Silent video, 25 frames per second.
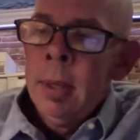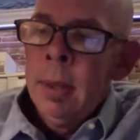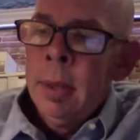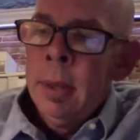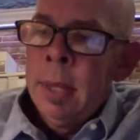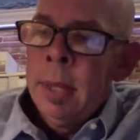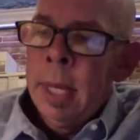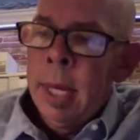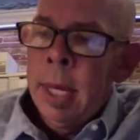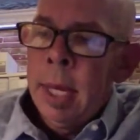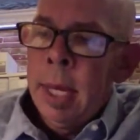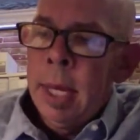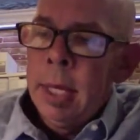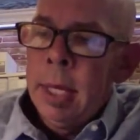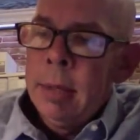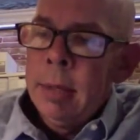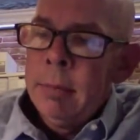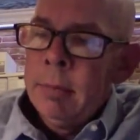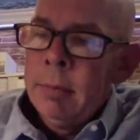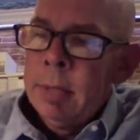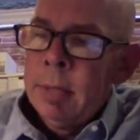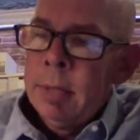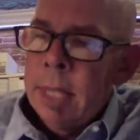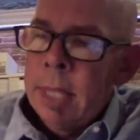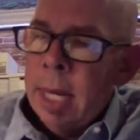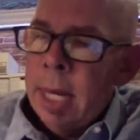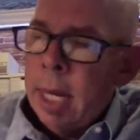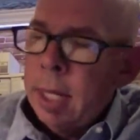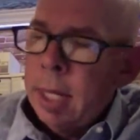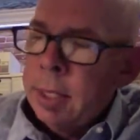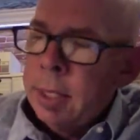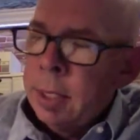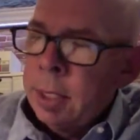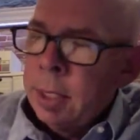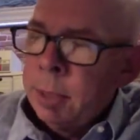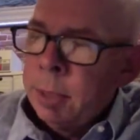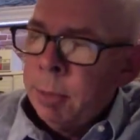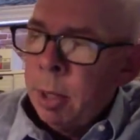that DAS
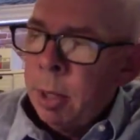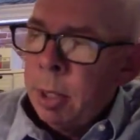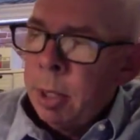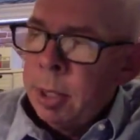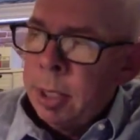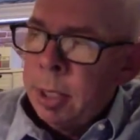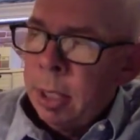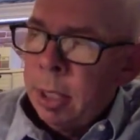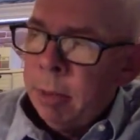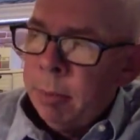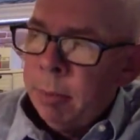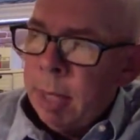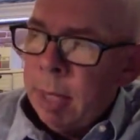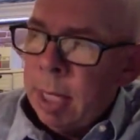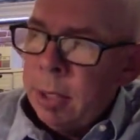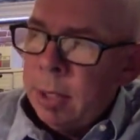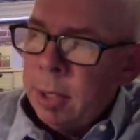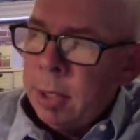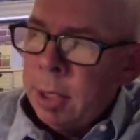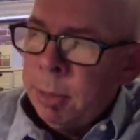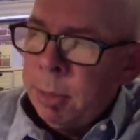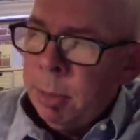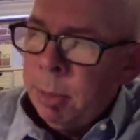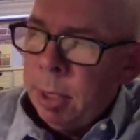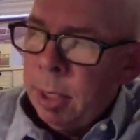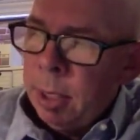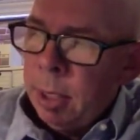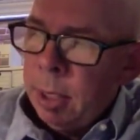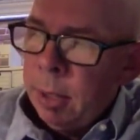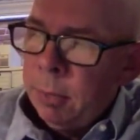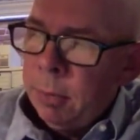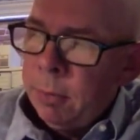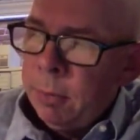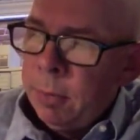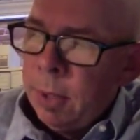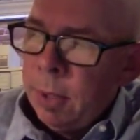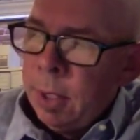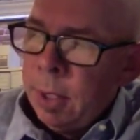and small cell may just be
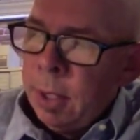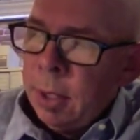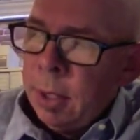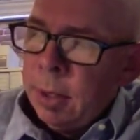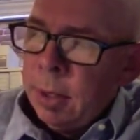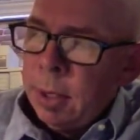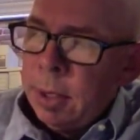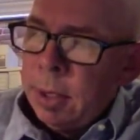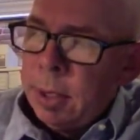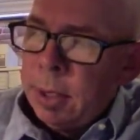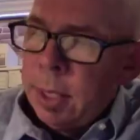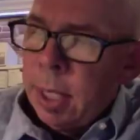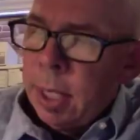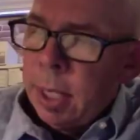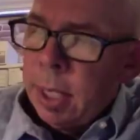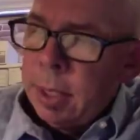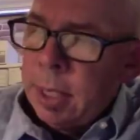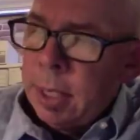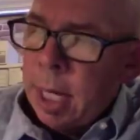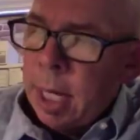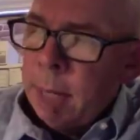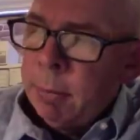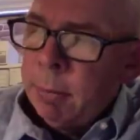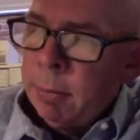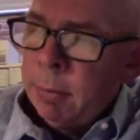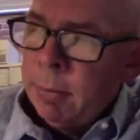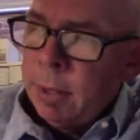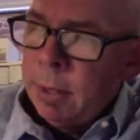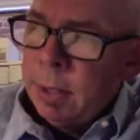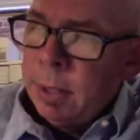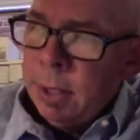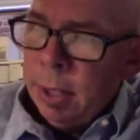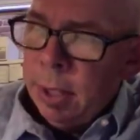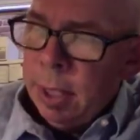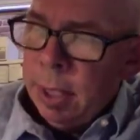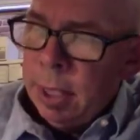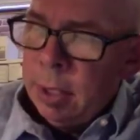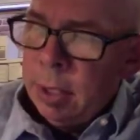of a type of
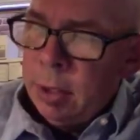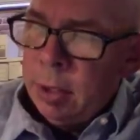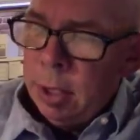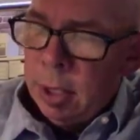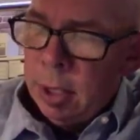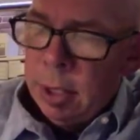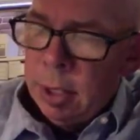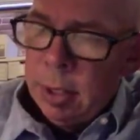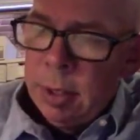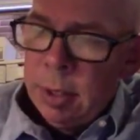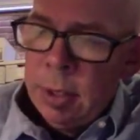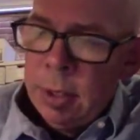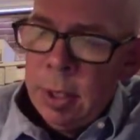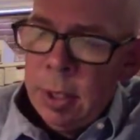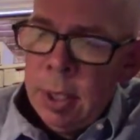installation